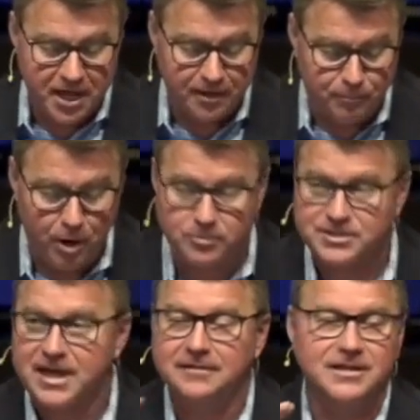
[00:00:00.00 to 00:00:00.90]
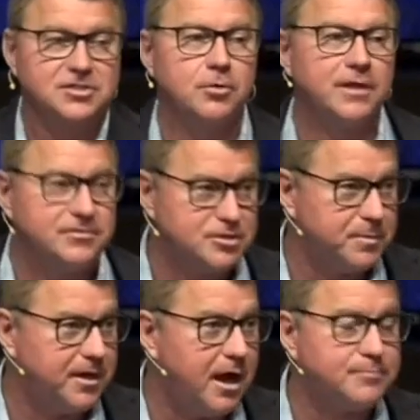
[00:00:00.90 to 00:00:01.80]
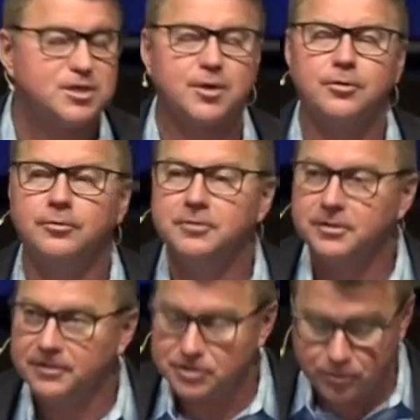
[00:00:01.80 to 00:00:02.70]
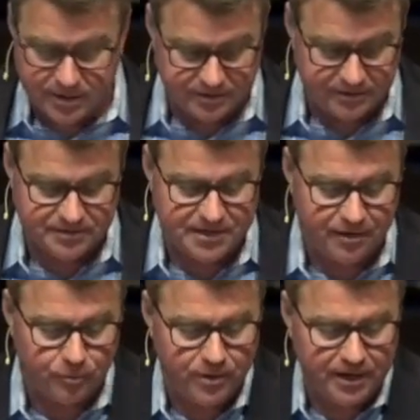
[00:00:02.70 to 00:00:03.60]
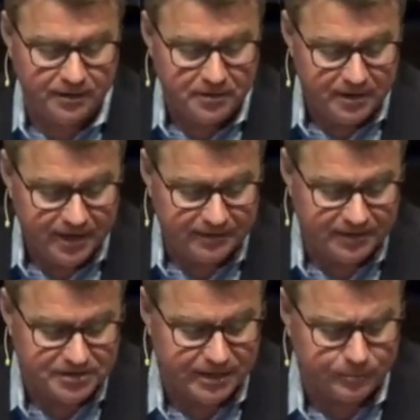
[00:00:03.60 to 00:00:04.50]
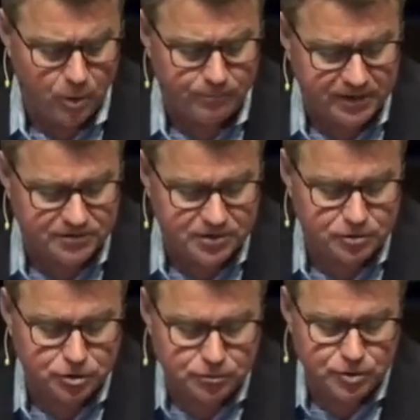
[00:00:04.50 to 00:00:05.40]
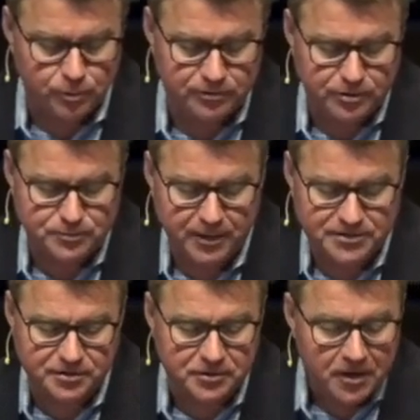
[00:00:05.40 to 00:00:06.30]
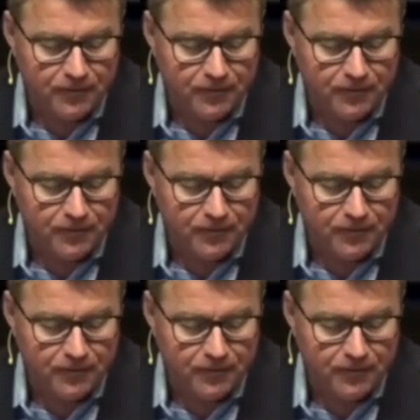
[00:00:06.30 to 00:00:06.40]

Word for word: And Paul was saying, let's don't let this be an obstacle. Let's go ahead and get this out of the way, and let's keep going because of the Jews who were in those places.